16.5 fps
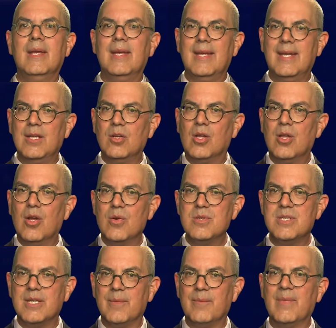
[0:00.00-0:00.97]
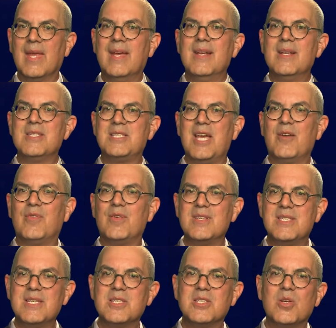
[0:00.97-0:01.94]
In closing, San
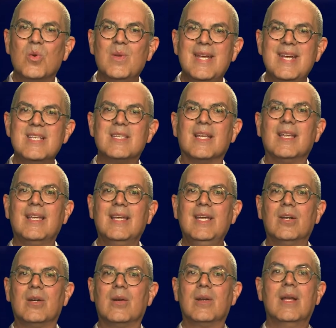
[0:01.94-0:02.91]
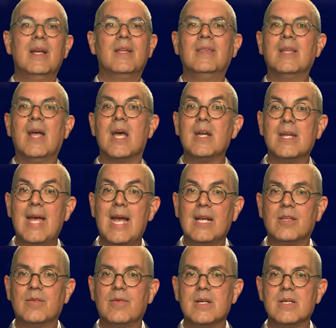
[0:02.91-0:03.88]
Francisco needs a leader, not an
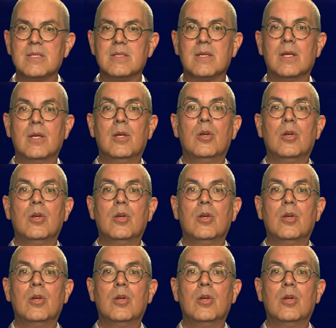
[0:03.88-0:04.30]
activist.